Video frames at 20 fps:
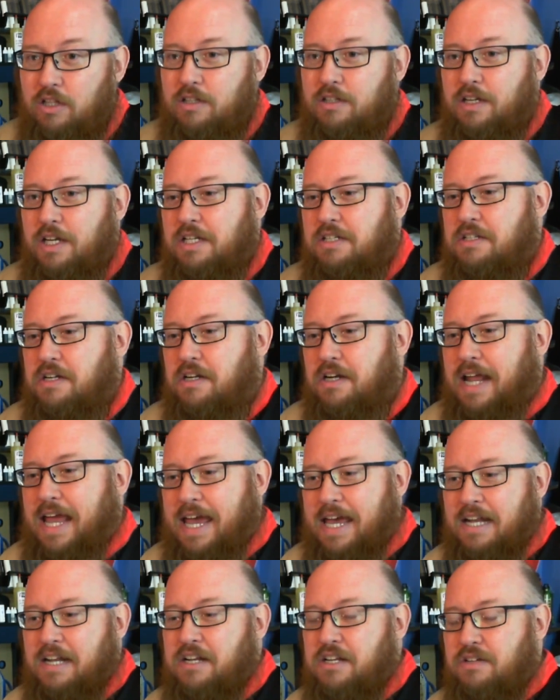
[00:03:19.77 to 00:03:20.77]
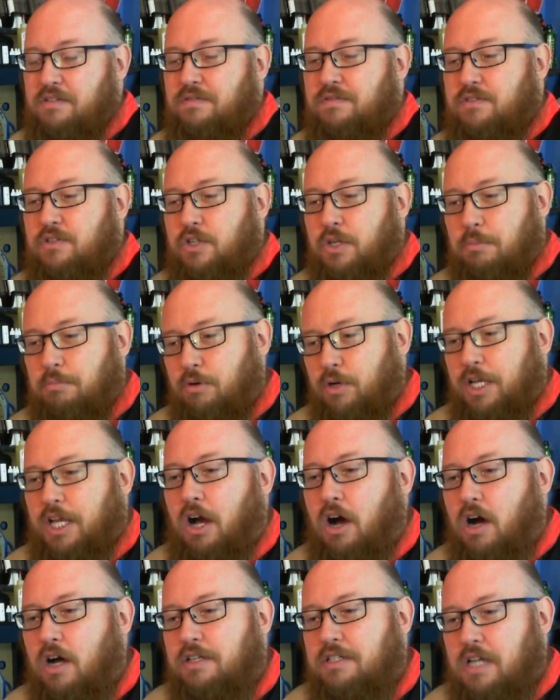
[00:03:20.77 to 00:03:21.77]
It's not an additive you're putting
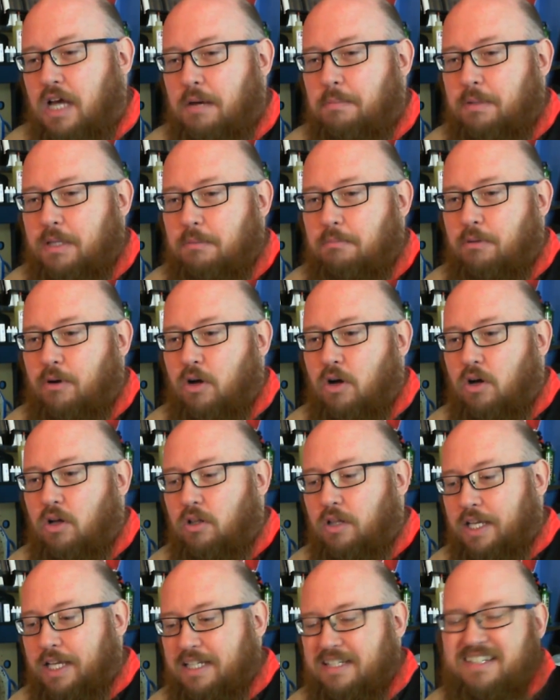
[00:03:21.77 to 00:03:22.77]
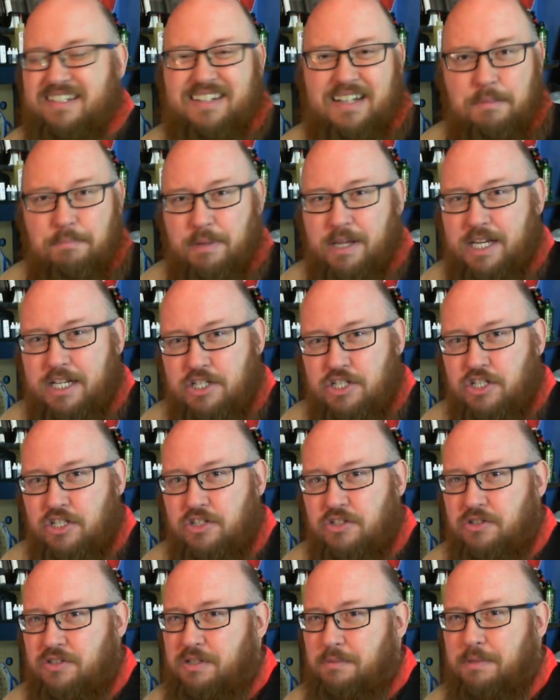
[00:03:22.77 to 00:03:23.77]
on top of the ball, like a slip agent or
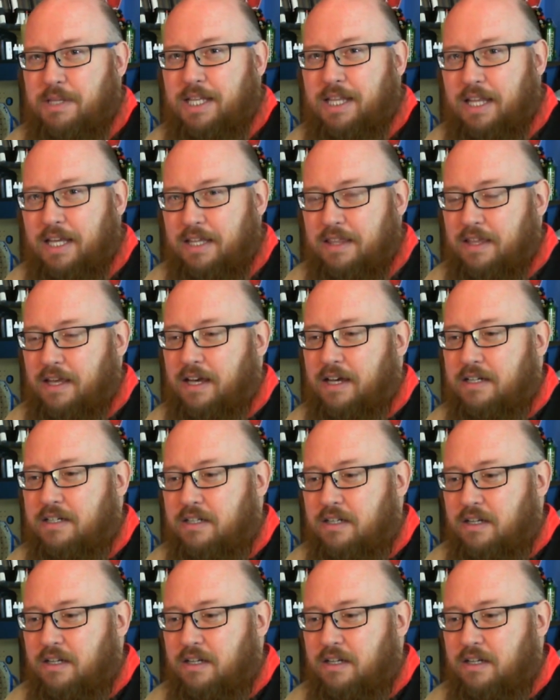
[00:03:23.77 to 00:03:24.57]
something like that.